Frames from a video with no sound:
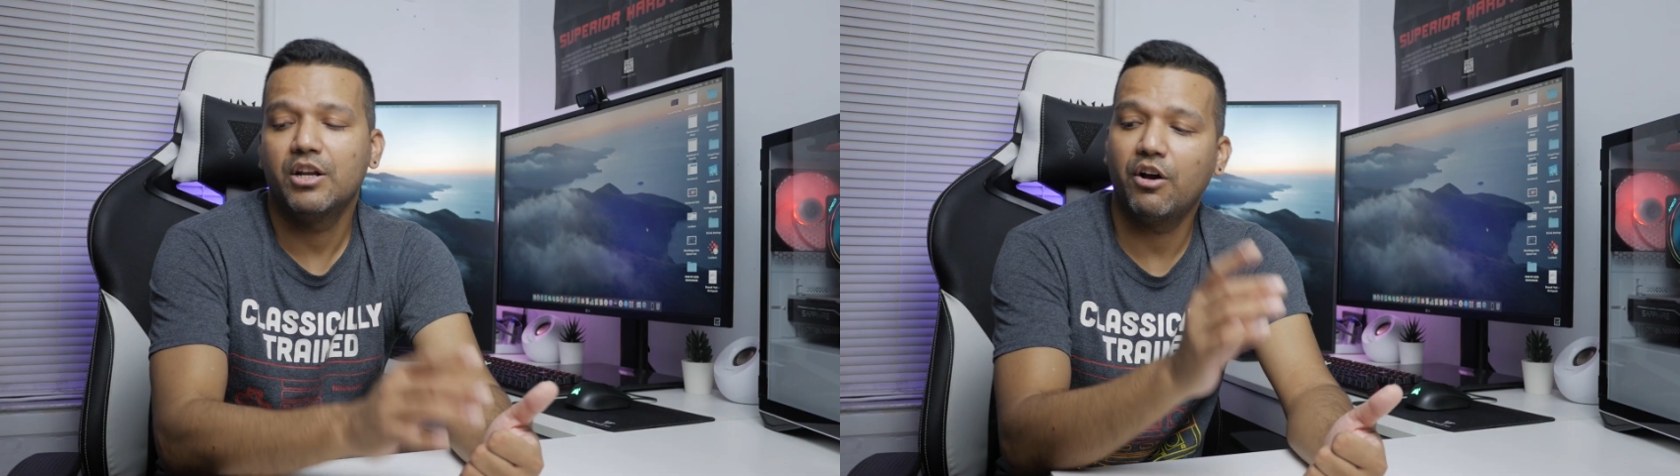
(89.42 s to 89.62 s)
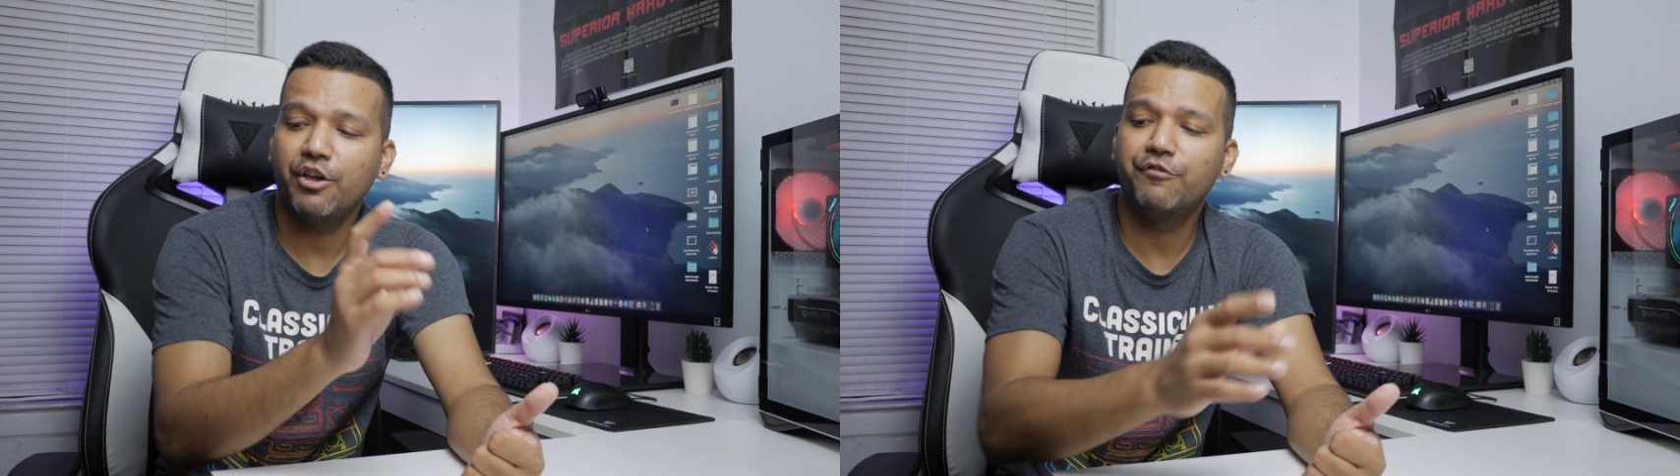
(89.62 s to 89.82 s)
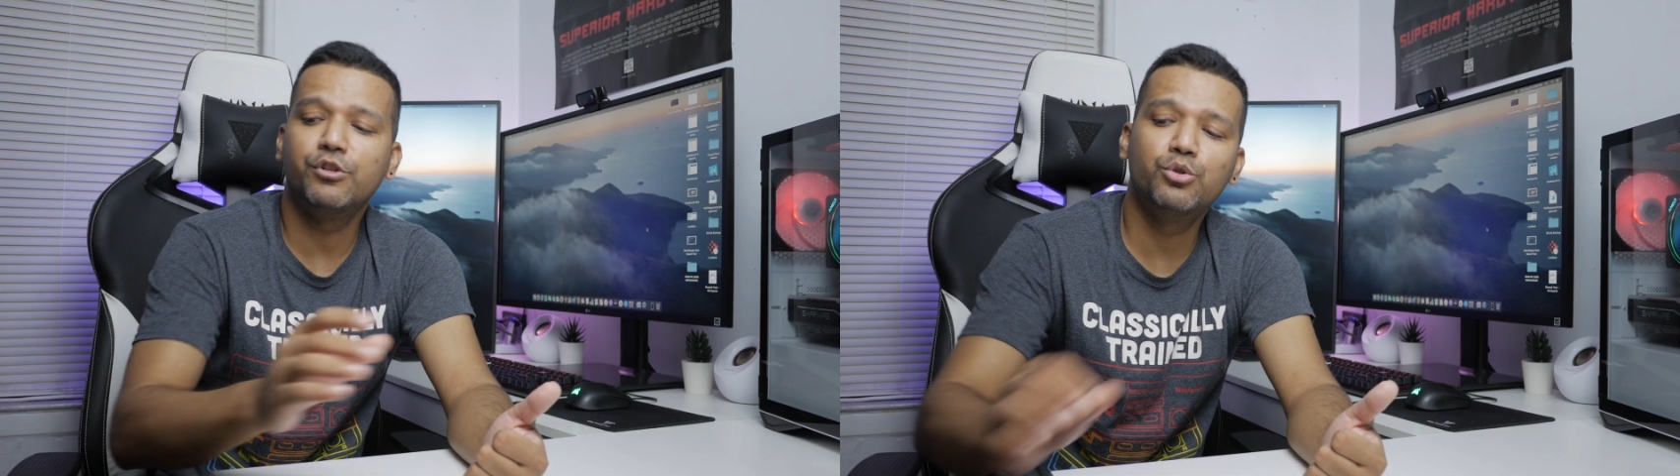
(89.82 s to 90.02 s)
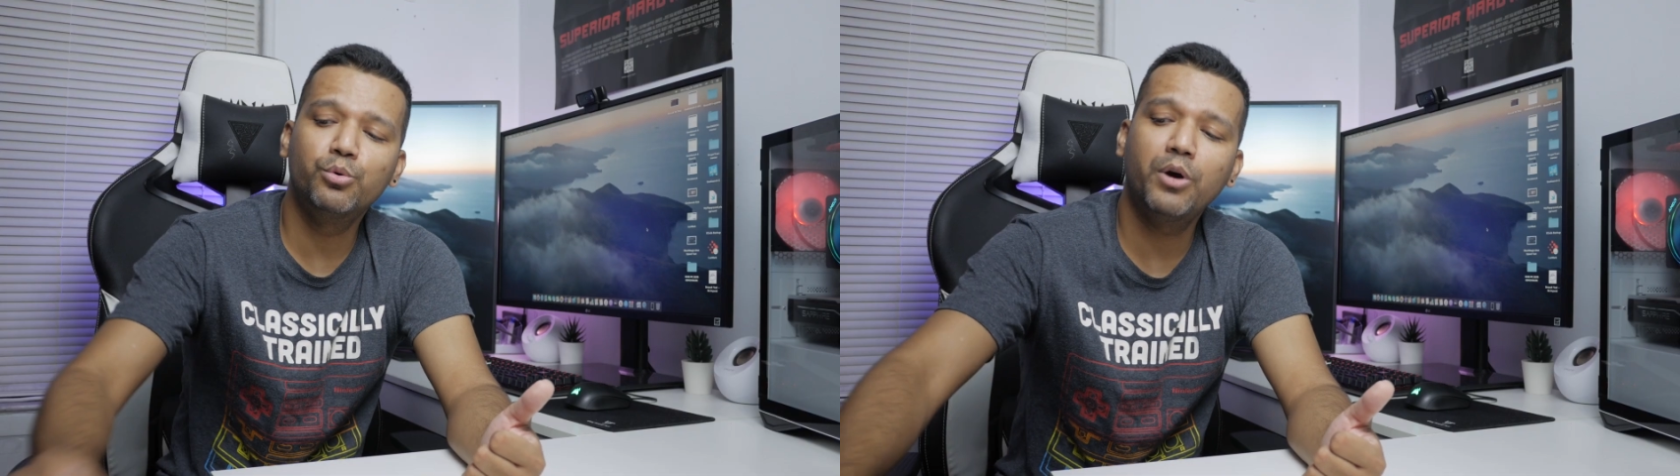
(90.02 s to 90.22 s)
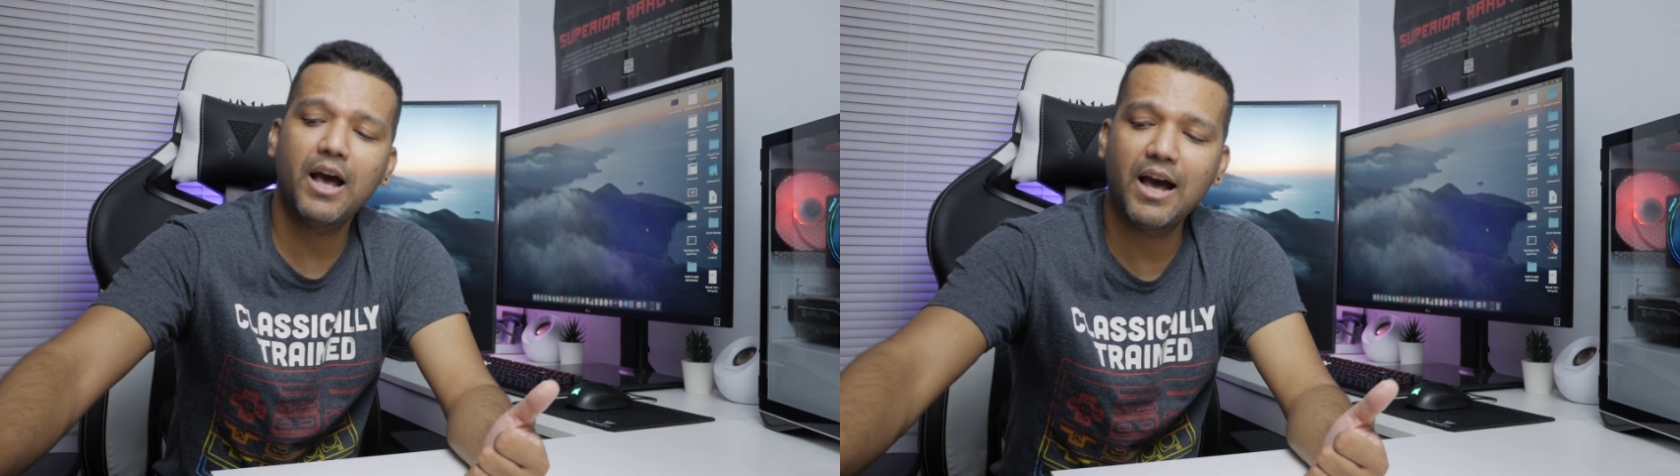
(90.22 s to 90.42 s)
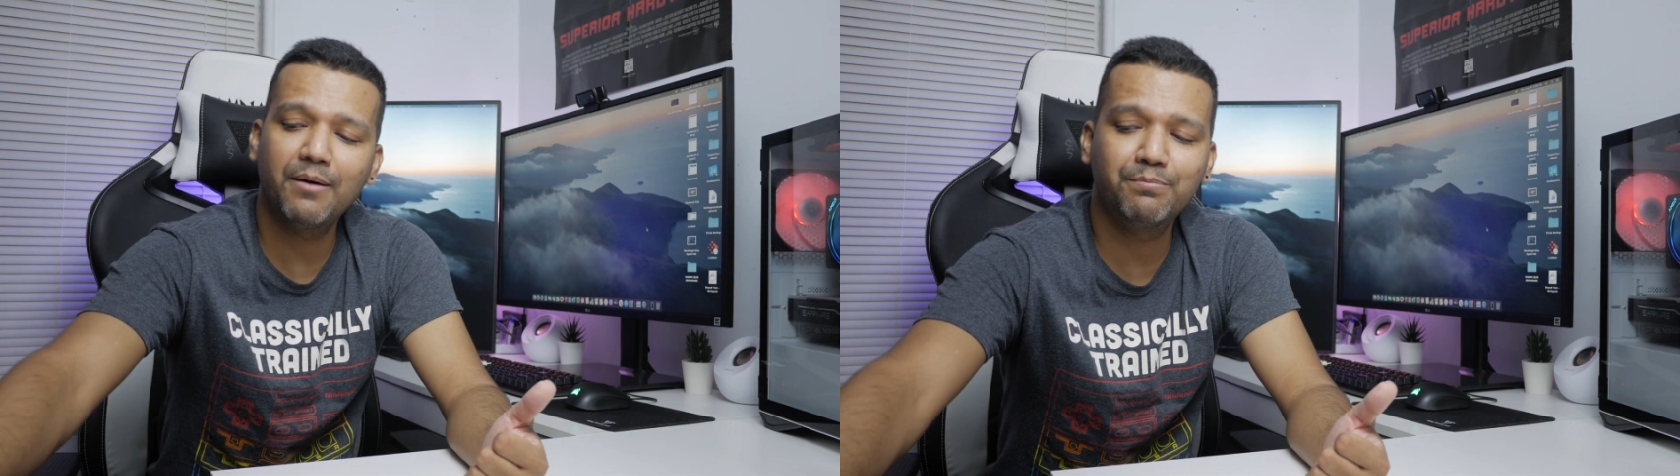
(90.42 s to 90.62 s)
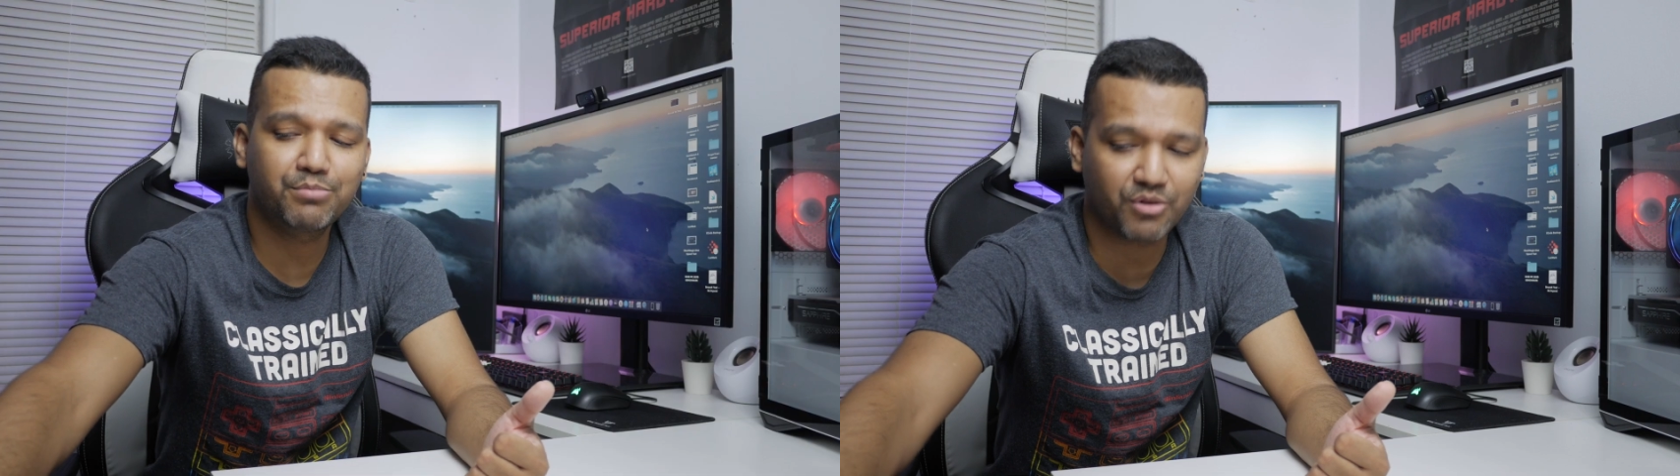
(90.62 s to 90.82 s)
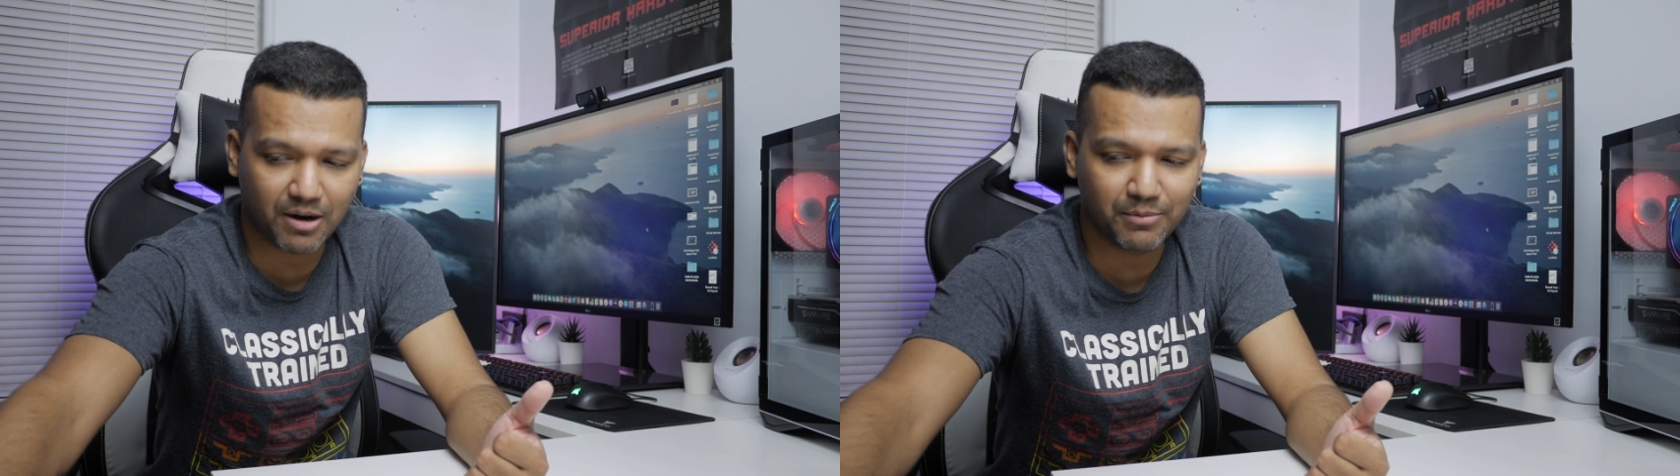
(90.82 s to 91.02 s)
Now, if you do have
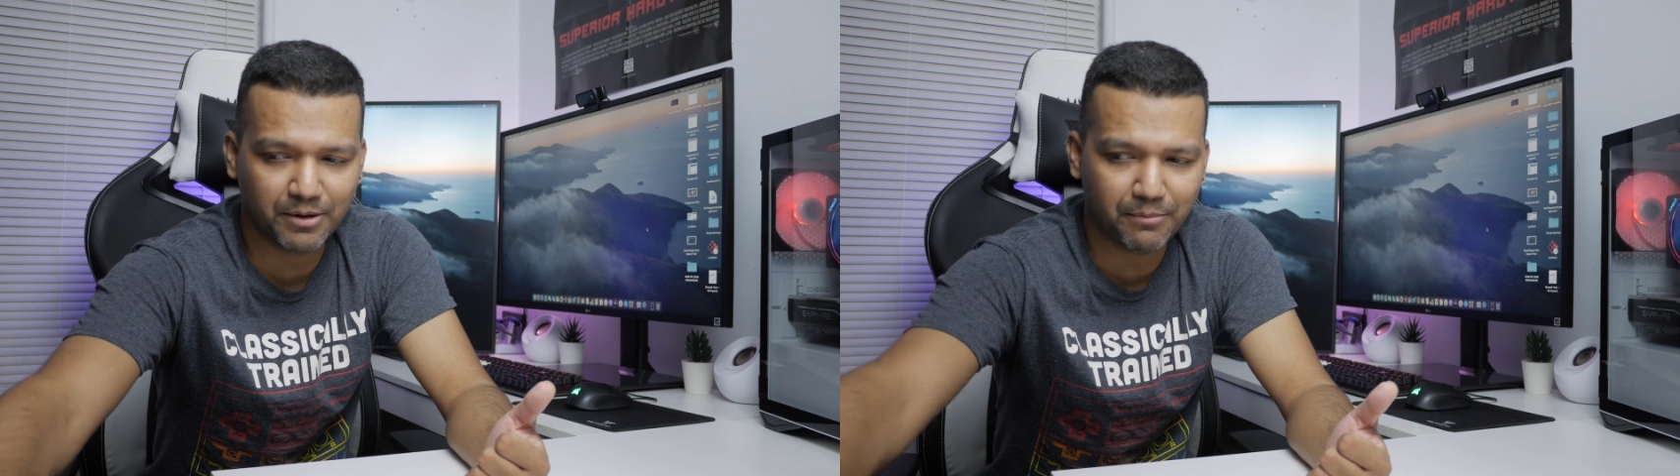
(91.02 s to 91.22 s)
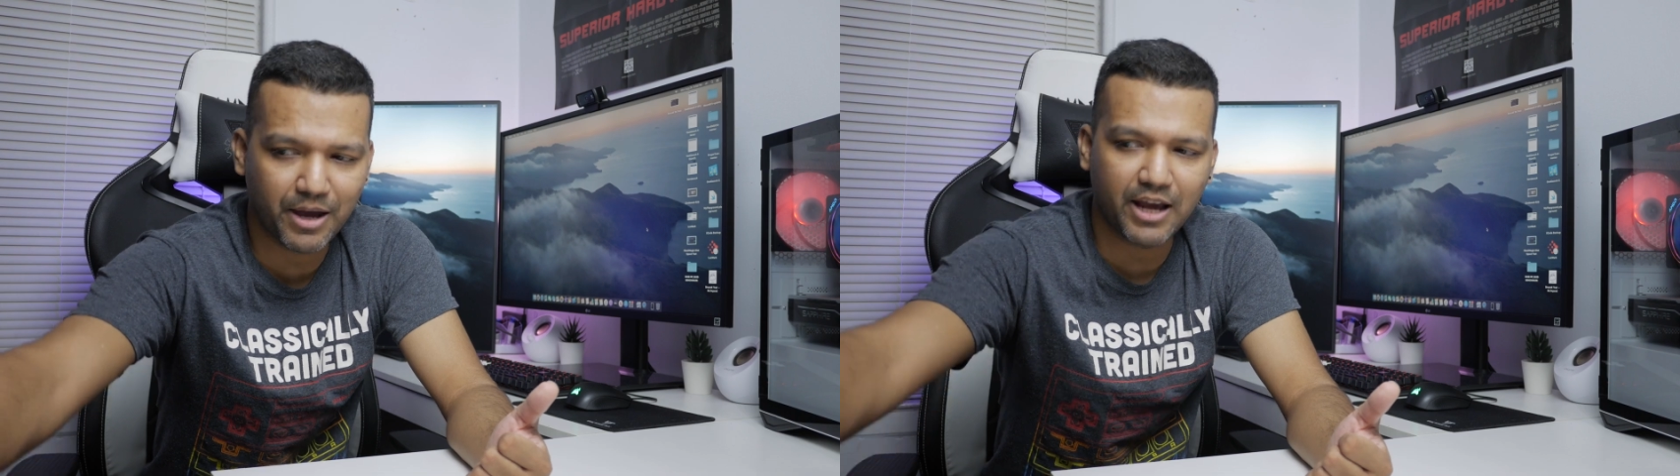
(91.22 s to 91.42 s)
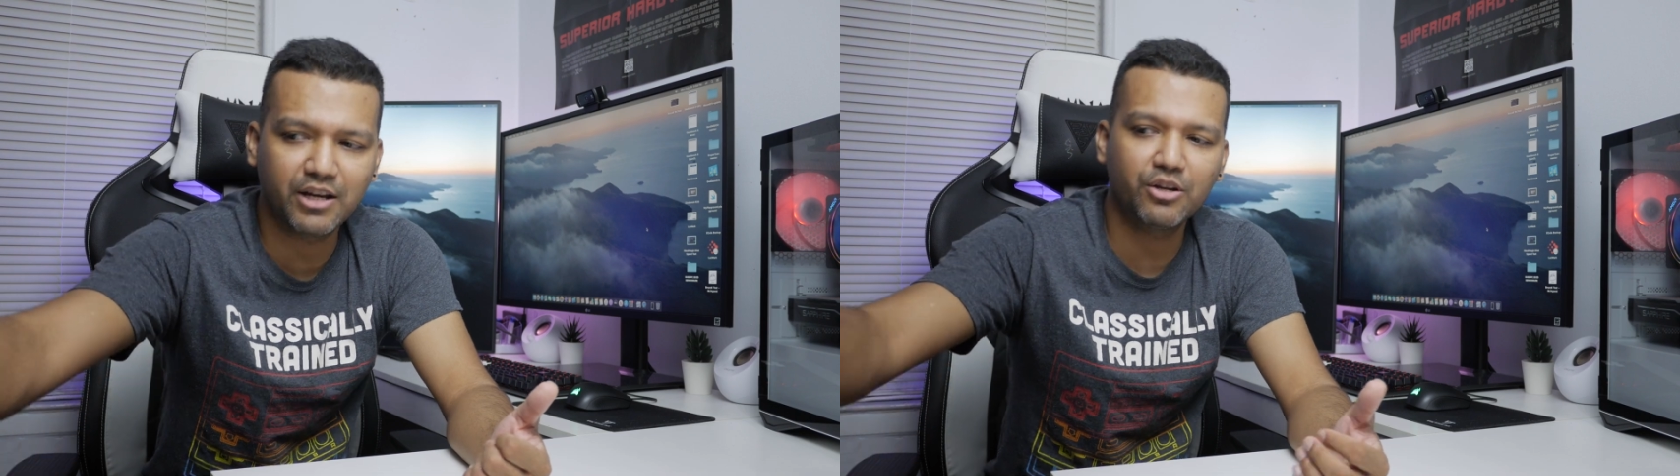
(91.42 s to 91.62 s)
problem and